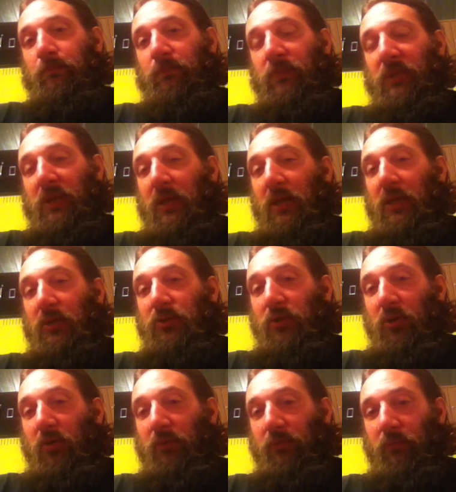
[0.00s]
the age
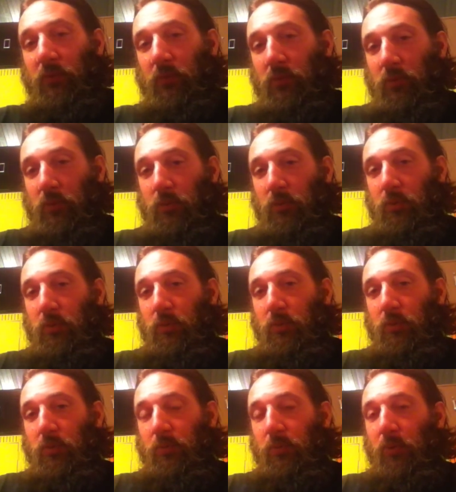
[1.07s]
of
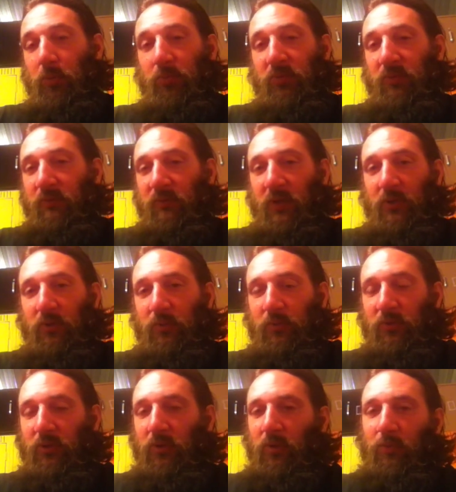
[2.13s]
perps and victims,